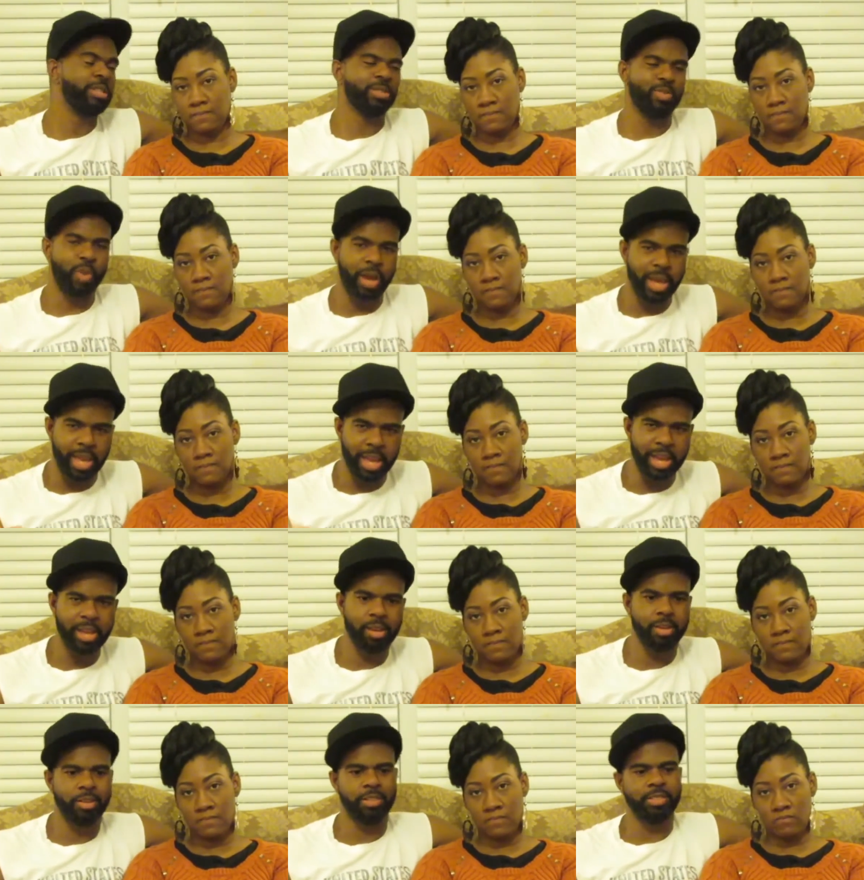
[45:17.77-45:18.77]
Speaker 1: just weigh
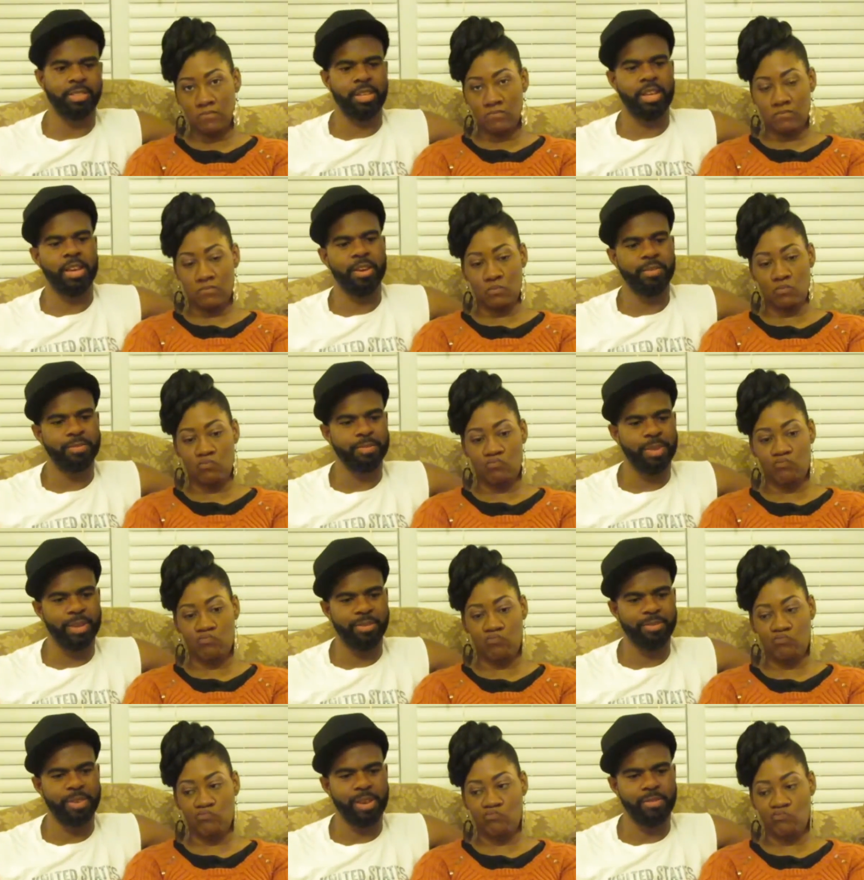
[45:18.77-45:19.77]
in and just see if,
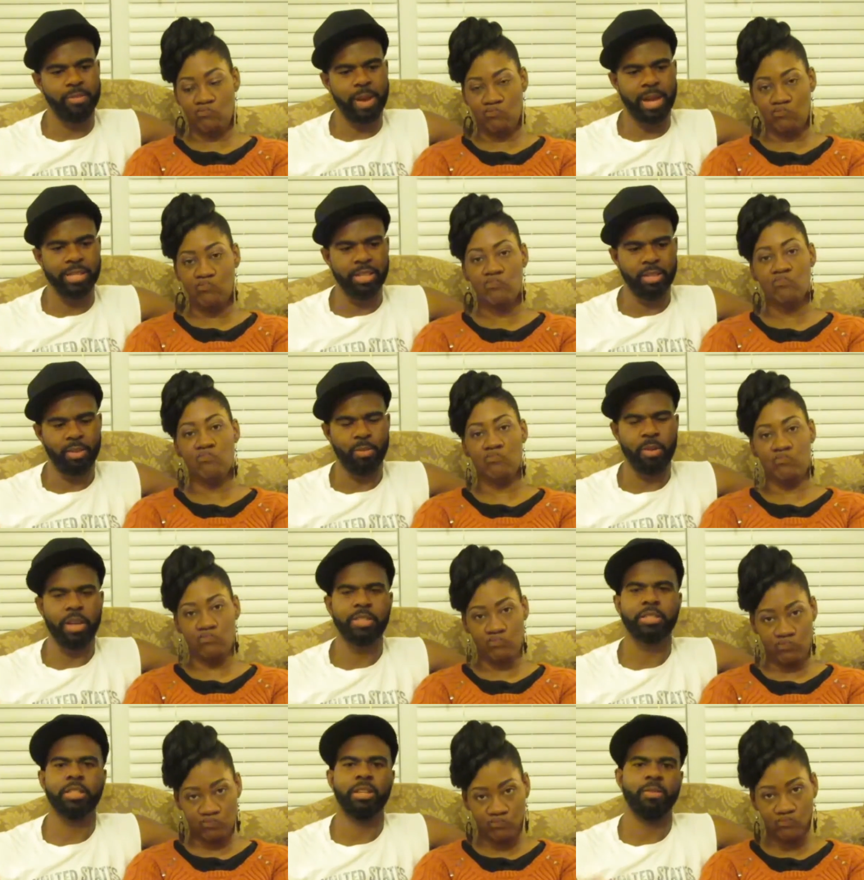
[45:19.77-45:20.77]
if everybody's
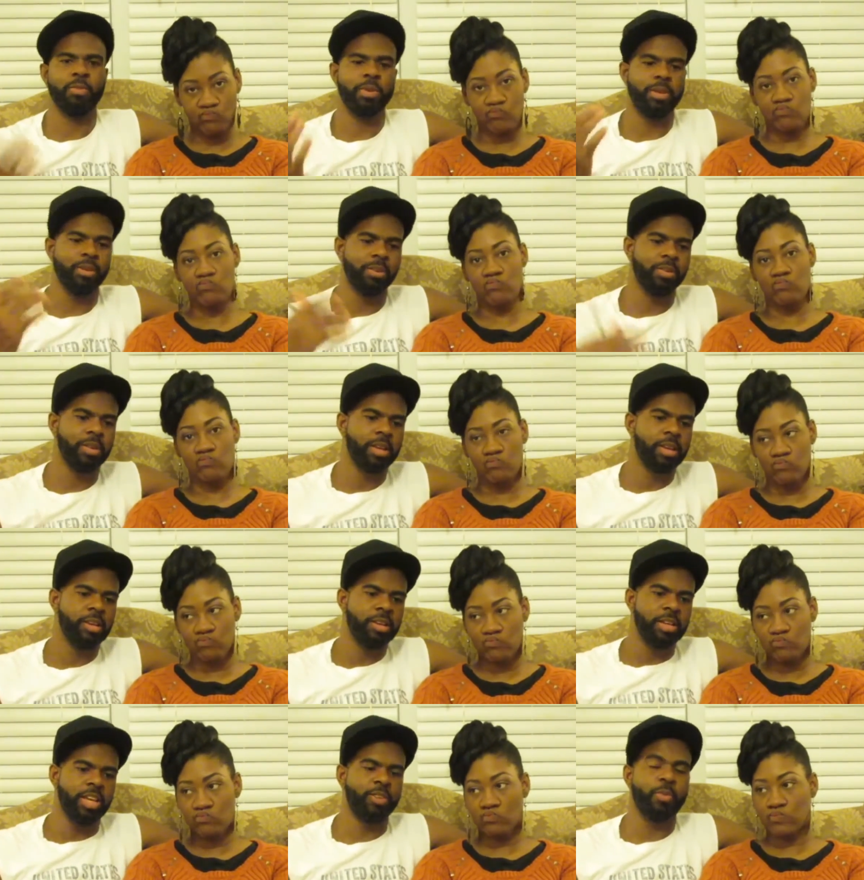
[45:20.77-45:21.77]
interested and we'll
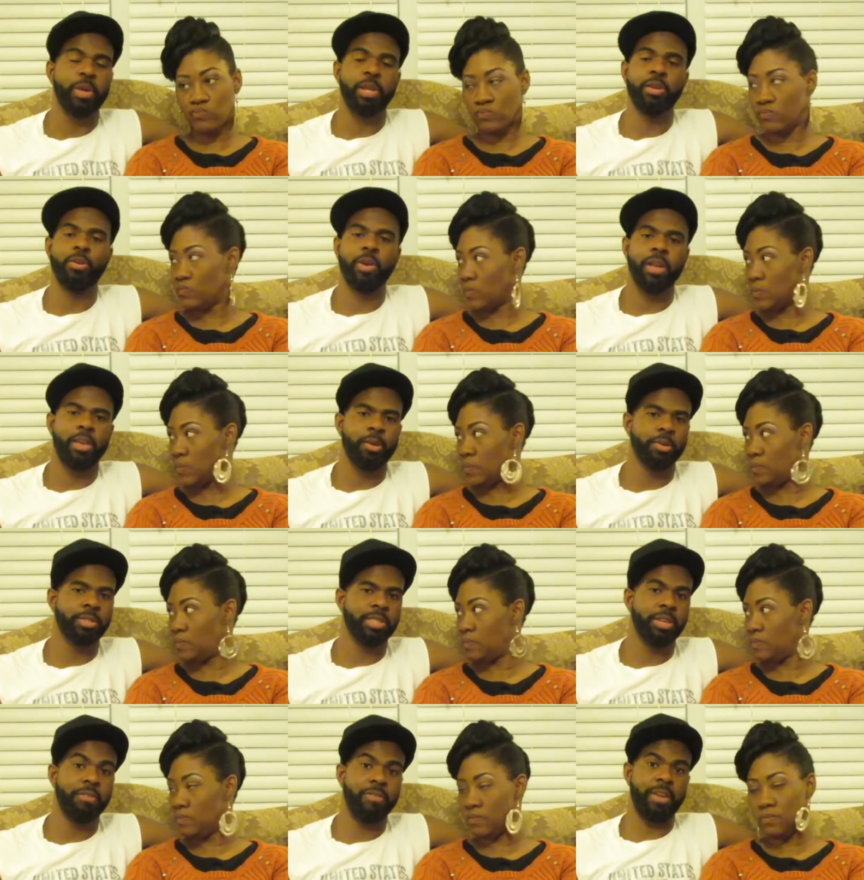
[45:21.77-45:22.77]
if we do it you'll
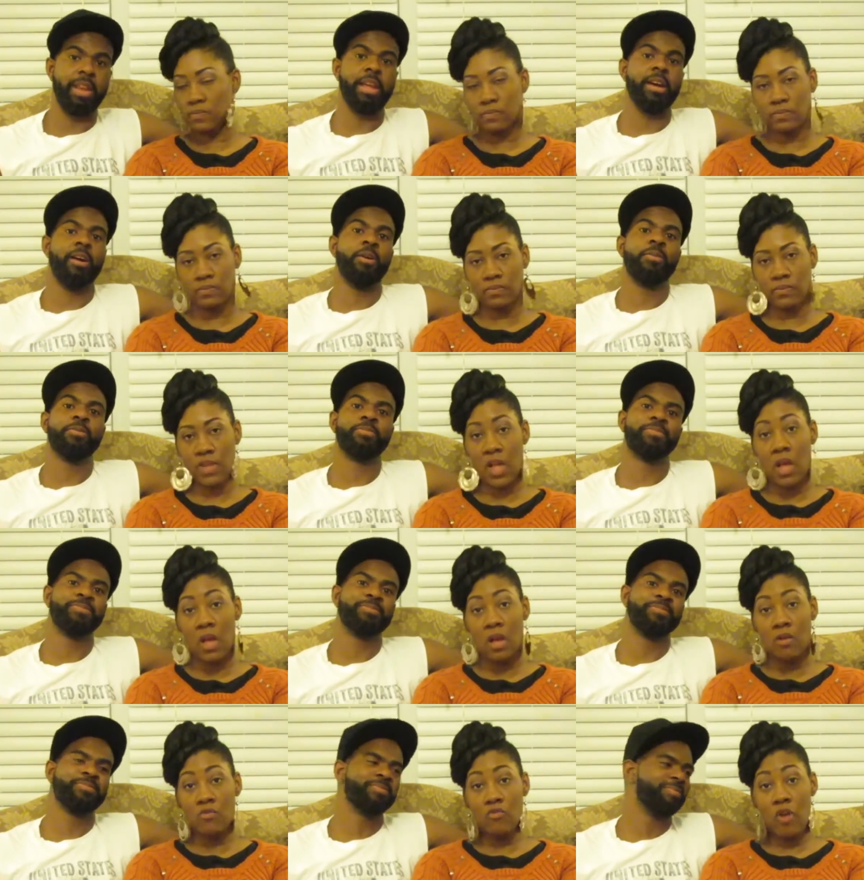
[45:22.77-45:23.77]
see a video
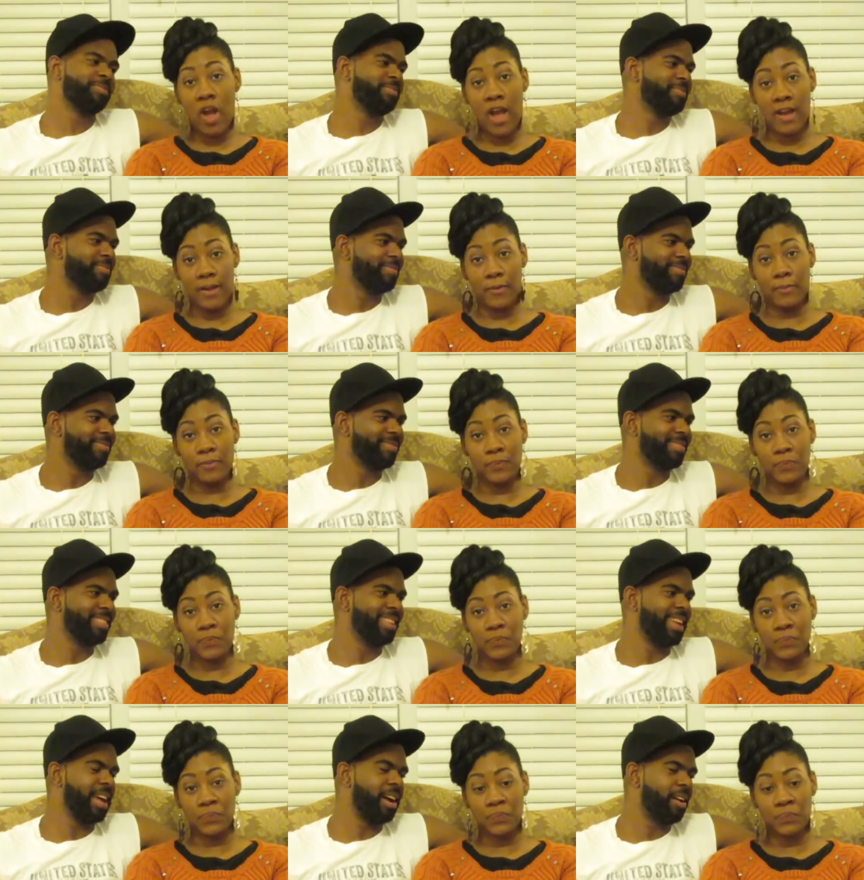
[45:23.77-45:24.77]
Speaker 2: right
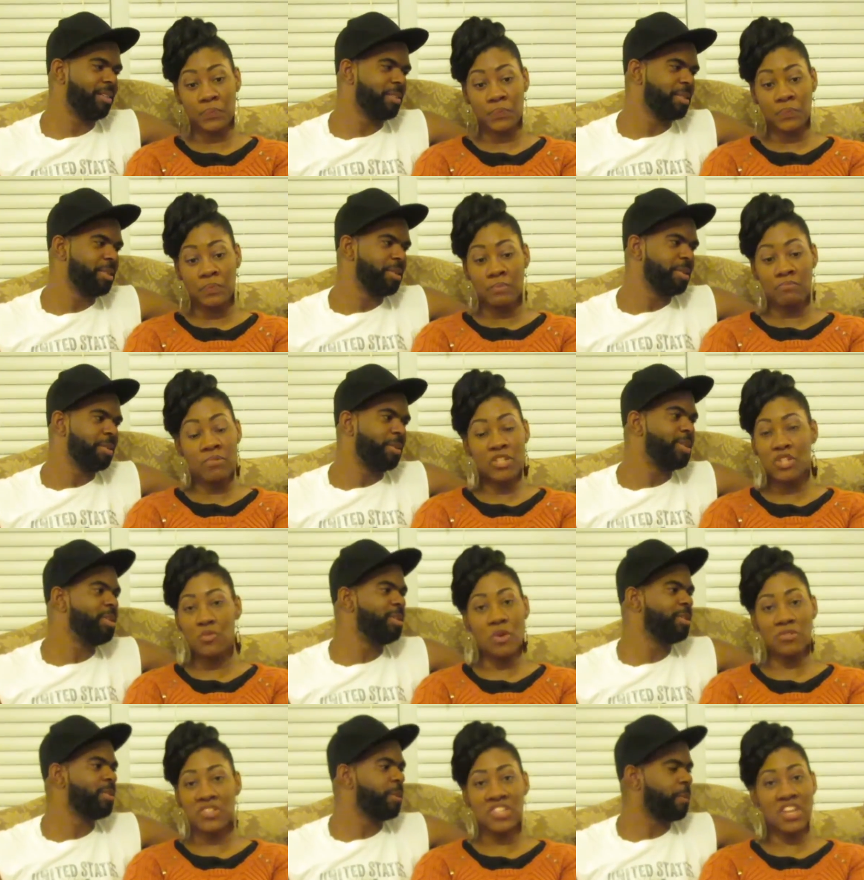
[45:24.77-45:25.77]
yep but you
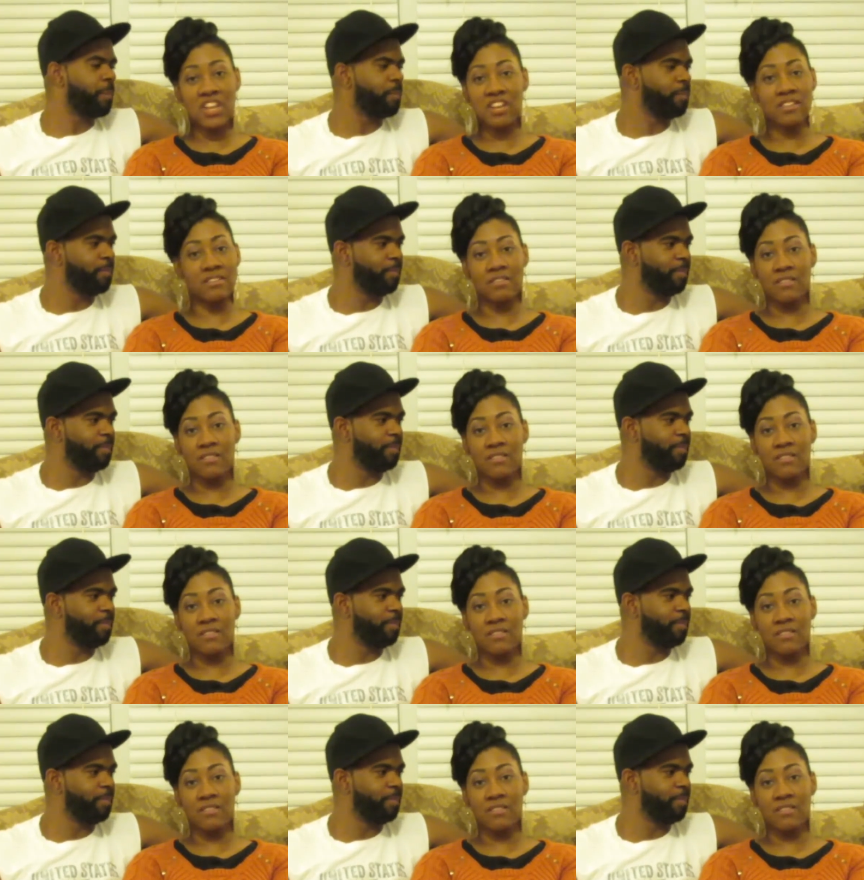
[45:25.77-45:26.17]
won't see it